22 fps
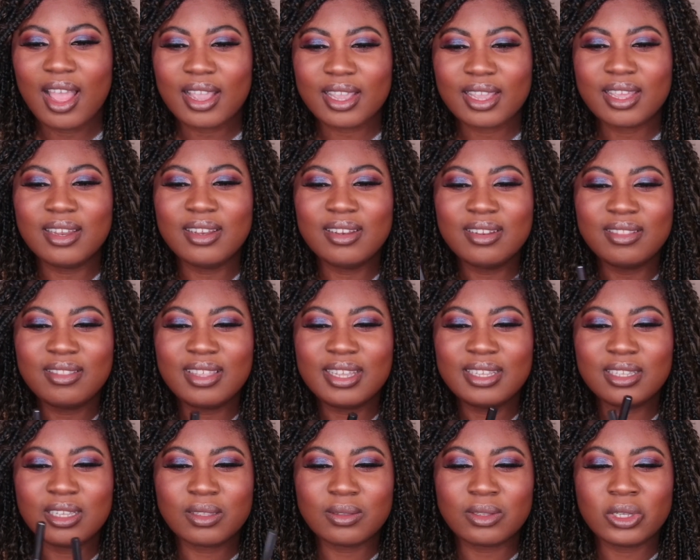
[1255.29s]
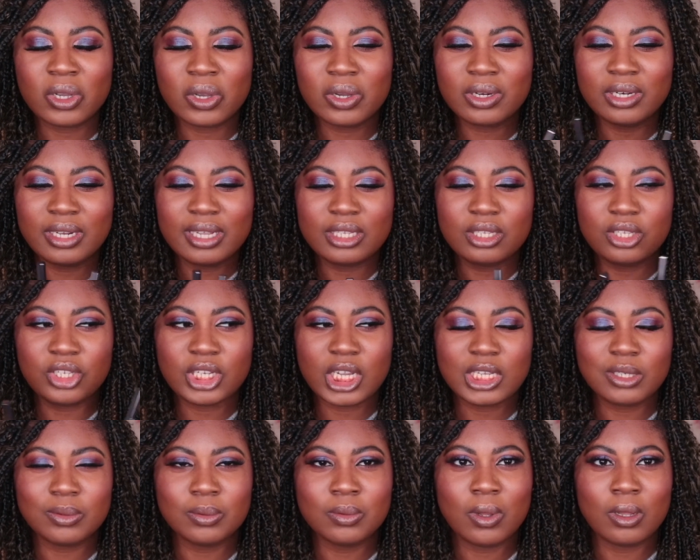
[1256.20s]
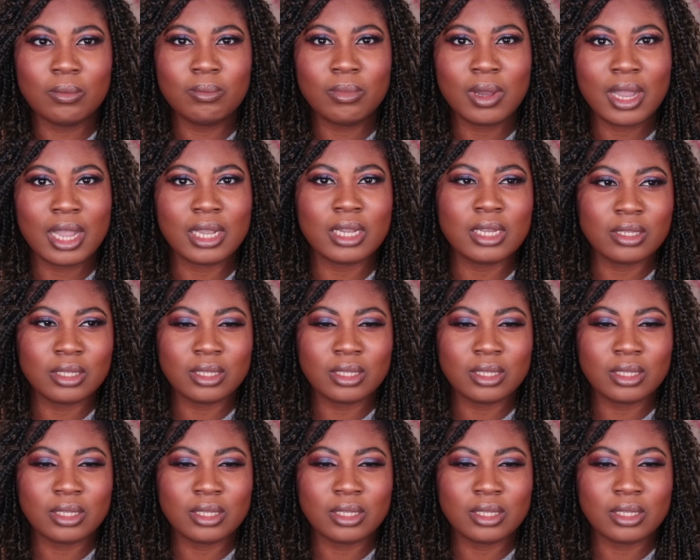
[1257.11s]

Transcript: These are totally interchangeable on my